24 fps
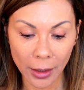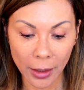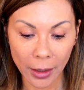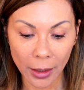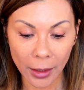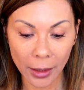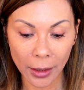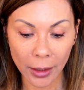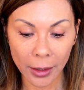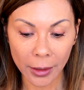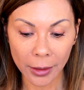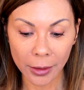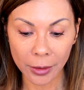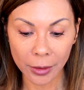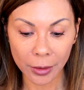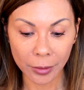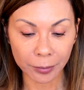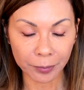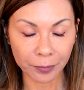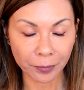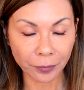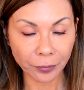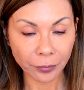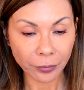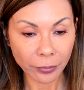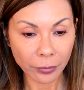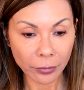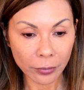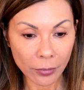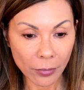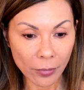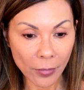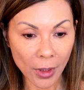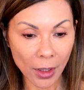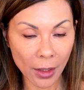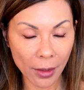And
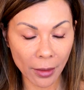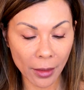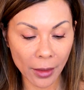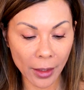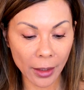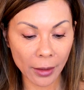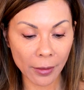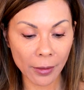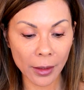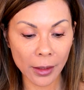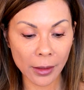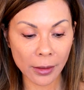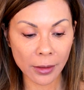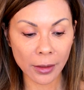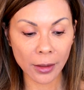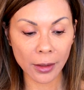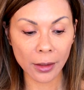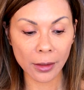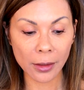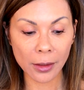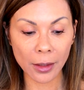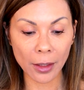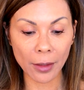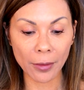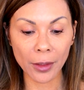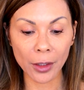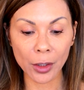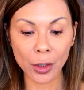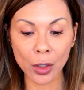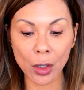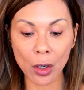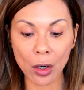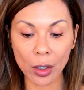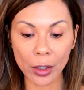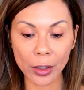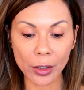then this is the
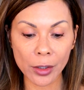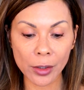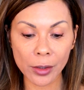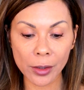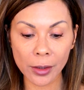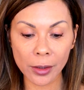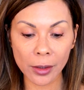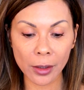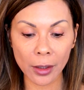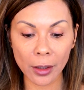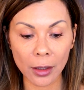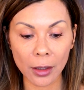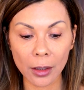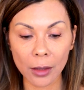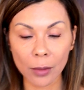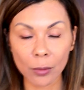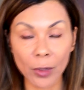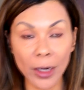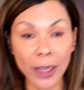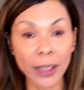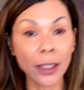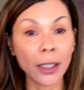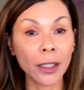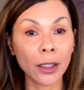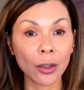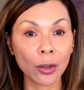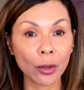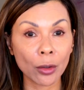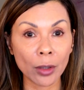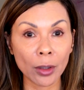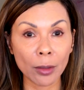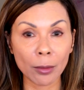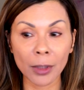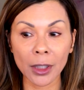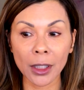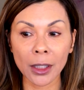Nars Radiant
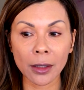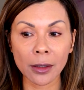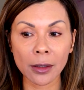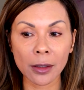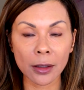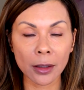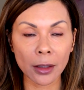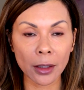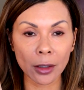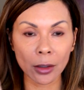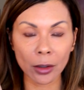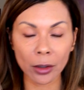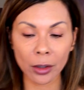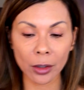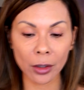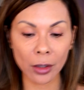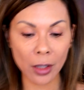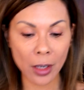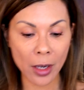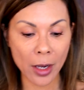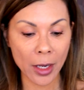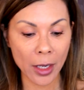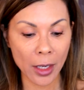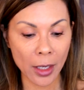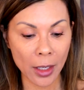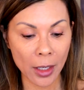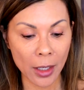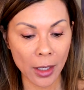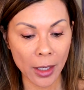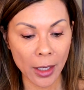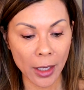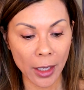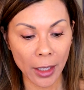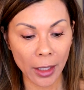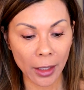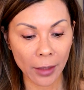Creamy Concealer,
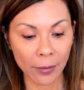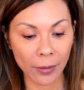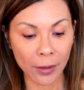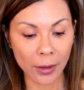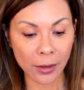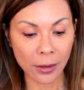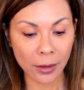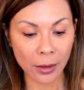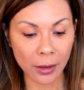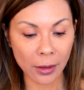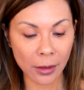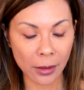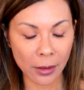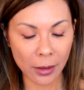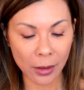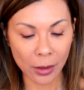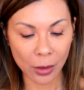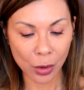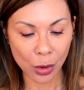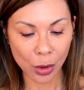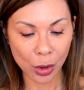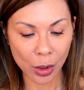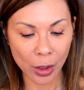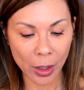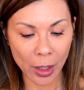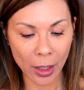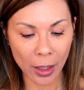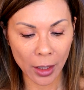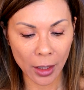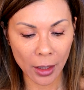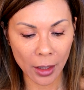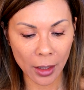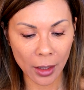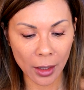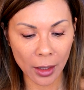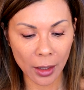and this is the
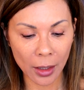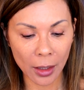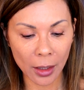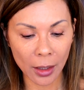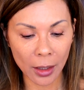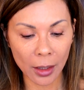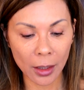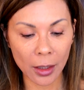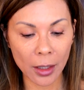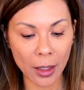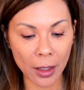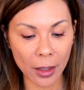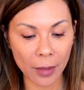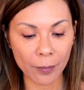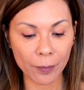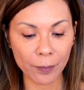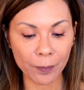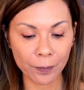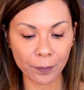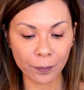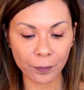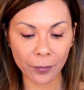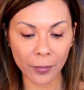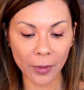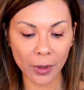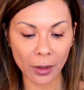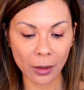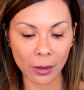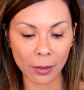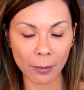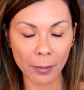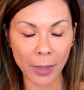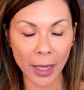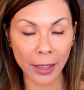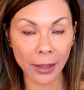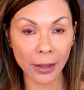shade
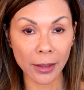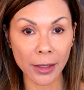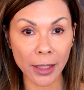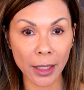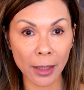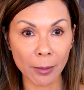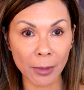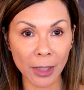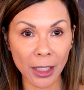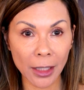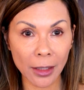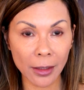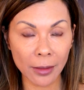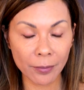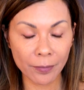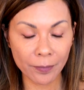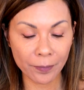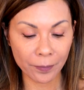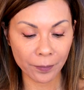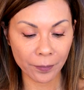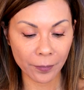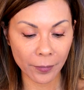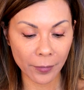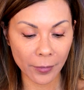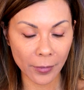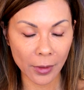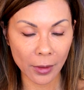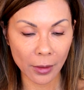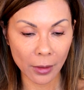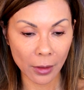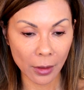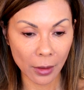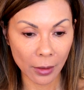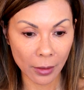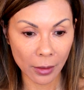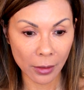Macadamia.
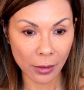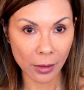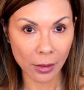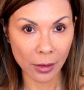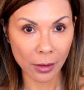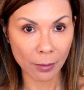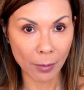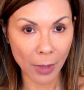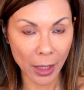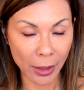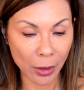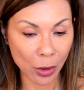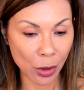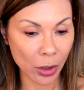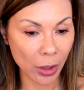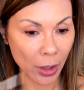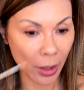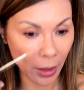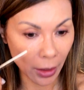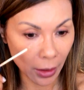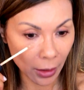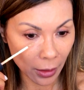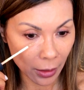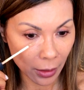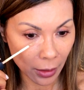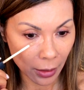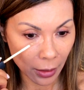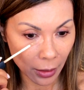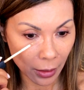This is my shade.